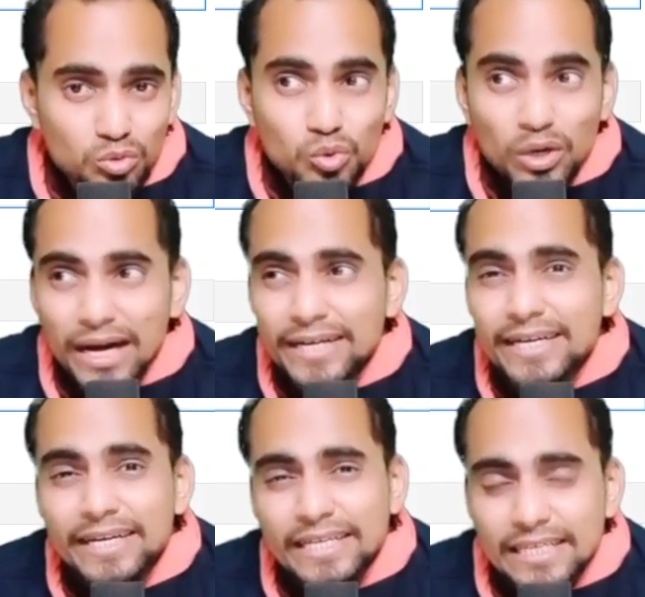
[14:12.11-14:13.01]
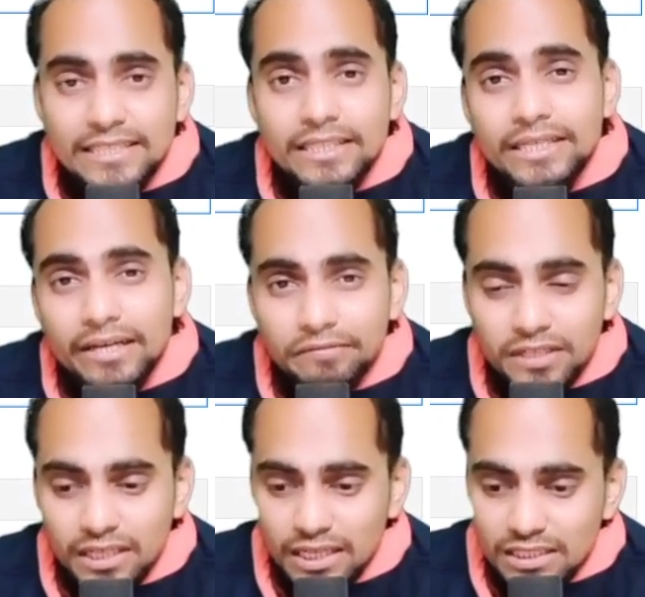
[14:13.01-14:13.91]
to handle each and
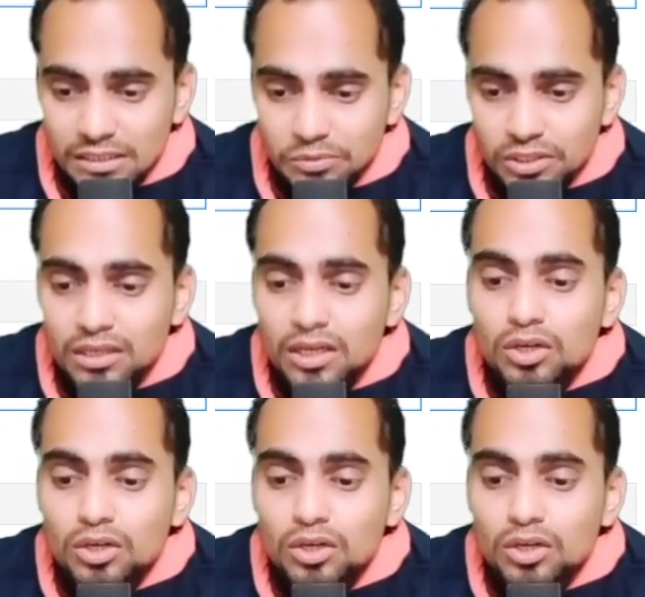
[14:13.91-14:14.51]
every exception.